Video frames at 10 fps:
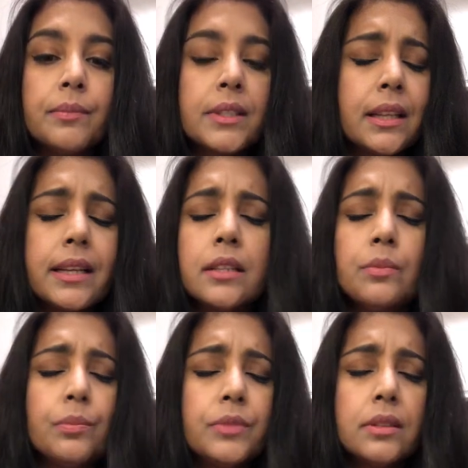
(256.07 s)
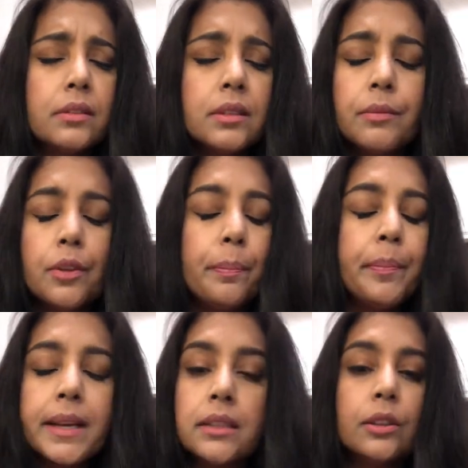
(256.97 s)
selected some of the
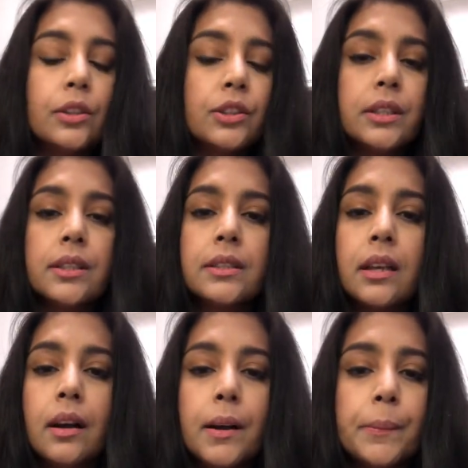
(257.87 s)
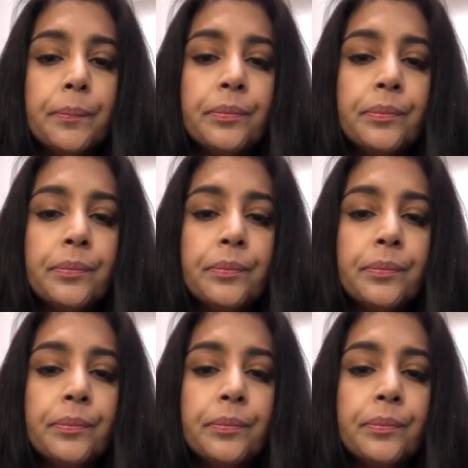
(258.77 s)
best nurses um,